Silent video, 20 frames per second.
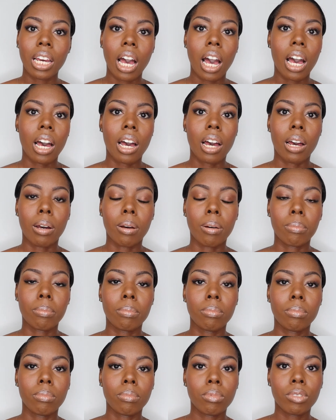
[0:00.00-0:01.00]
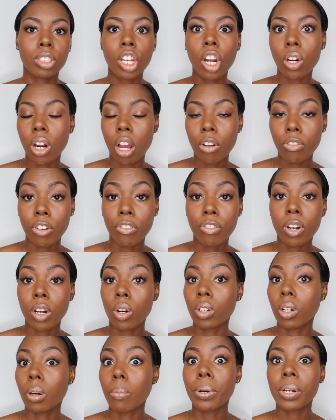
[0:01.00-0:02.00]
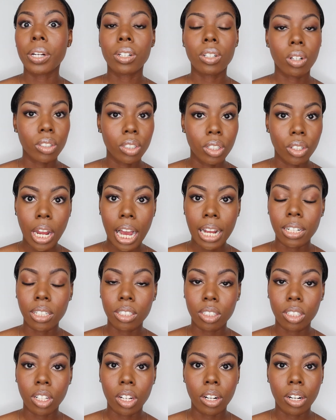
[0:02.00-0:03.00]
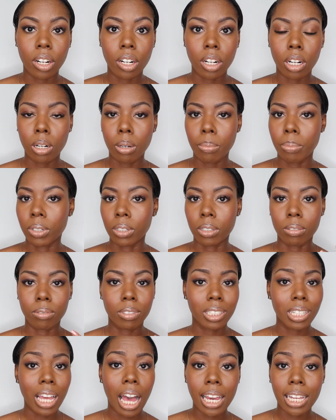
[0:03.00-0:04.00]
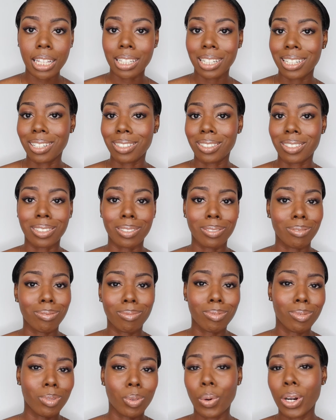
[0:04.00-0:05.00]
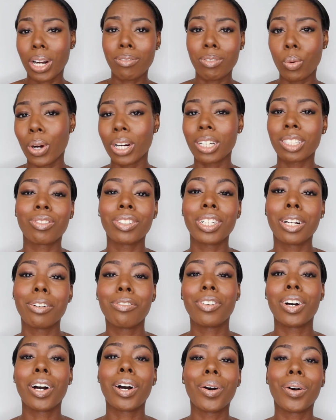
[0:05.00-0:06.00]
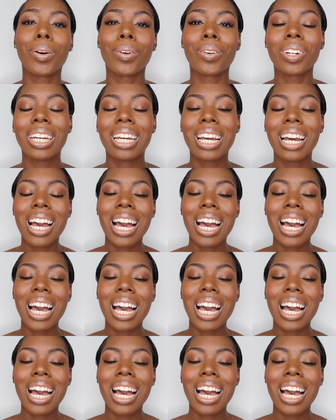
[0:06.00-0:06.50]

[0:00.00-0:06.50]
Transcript: Turn off your phone or put it on do not disturb or silent or whatever works for your phone.